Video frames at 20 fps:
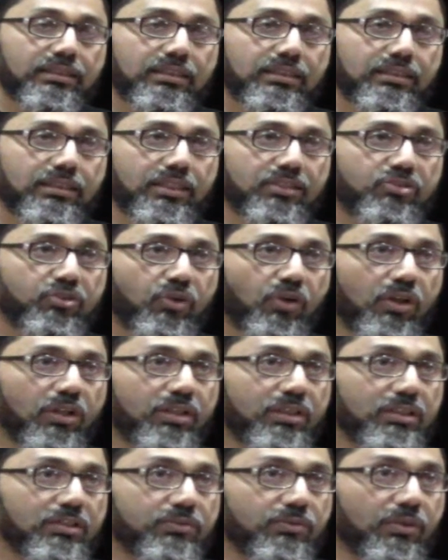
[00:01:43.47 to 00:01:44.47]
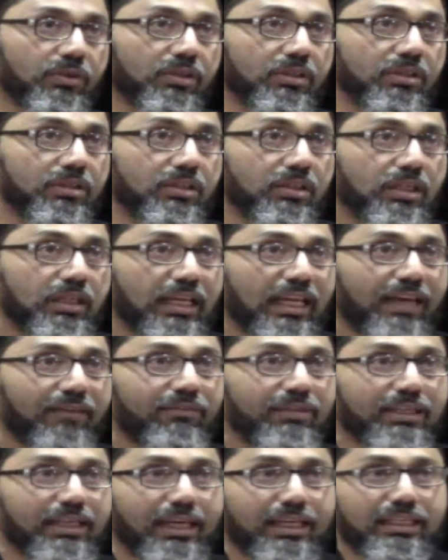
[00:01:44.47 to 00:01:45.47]
the scholars were
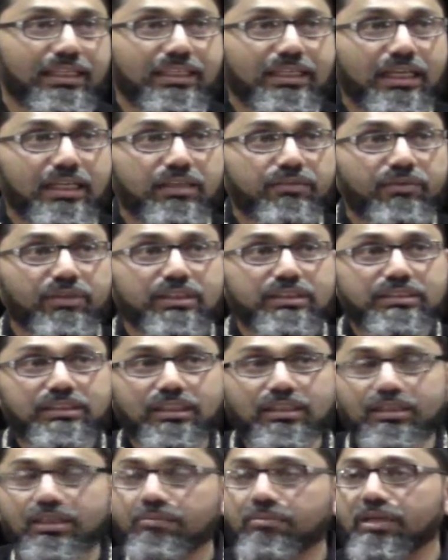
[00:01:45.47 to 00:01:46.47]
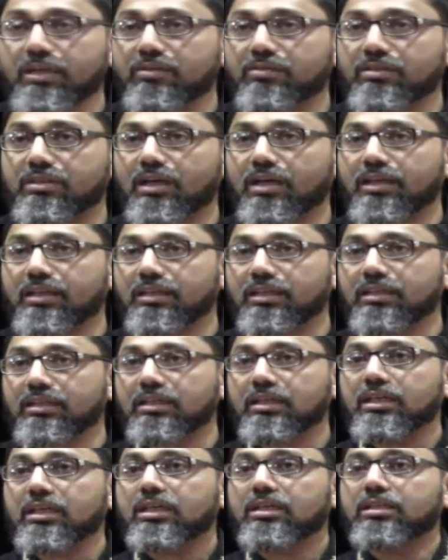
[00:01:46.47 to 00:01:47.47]
having any kind of a disagreement regarding
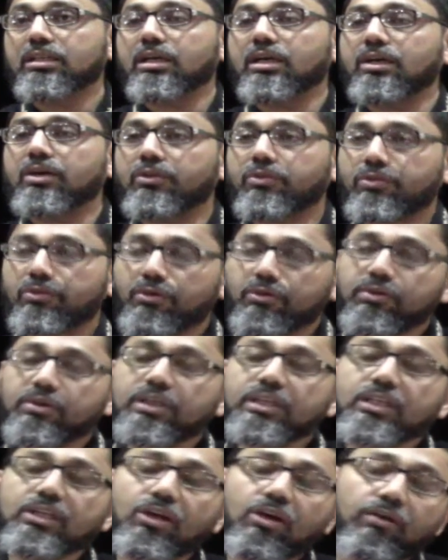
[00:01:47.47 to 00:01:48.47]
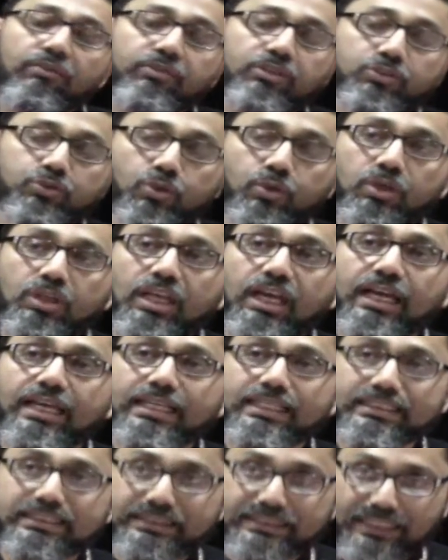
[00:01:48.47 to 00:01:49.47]
the authority of the Sunnah
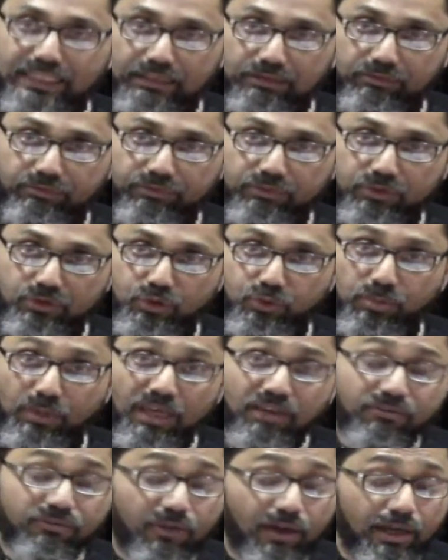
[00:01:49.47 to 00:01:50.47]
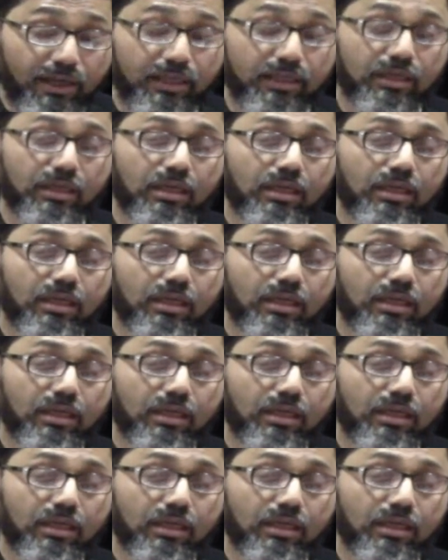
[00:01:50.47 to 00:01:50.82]
itself. You may find